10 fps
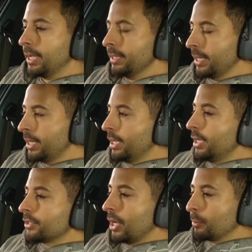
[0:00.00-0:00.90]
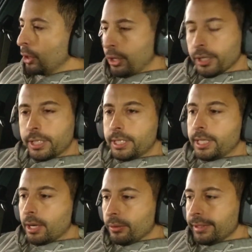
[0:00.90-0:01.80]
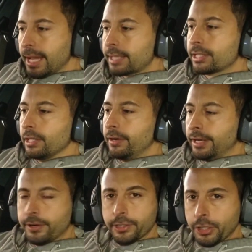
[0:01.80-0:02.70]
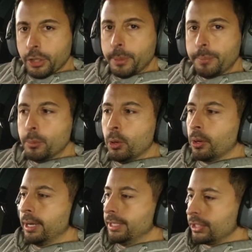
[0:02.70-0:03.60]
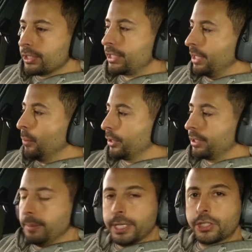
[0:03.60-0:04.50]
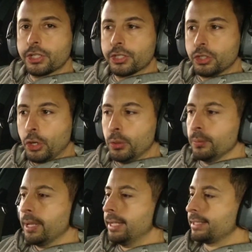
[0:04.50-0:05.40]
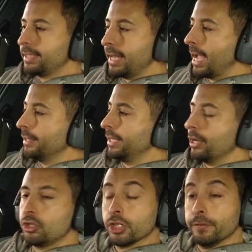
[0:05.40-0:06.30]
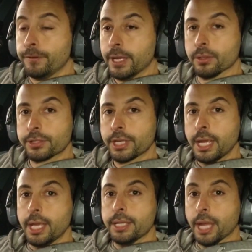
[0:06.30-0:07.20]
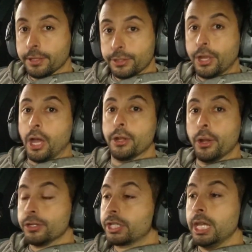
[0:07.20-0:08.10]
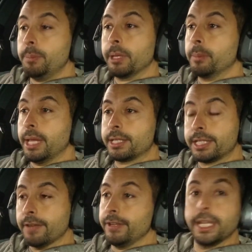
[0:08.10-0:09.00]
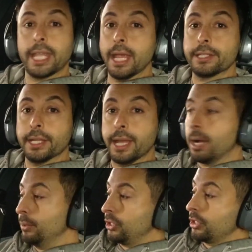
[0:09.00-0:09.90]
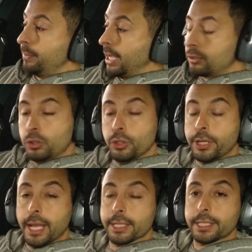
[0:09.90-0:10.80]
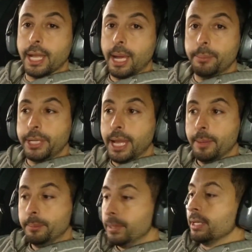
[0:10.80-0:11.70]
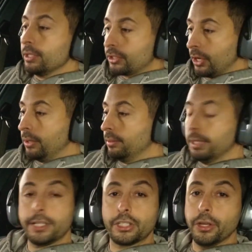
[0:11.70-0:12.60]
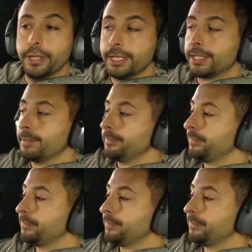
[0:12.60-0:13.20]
Okay? So I'm going to get on the accelerator a little bit more and just see what the mixers do and see how the engine feels. Now the dyno is keeping me at 70 k's an hour, which is about 2000 RPM. So let's do this.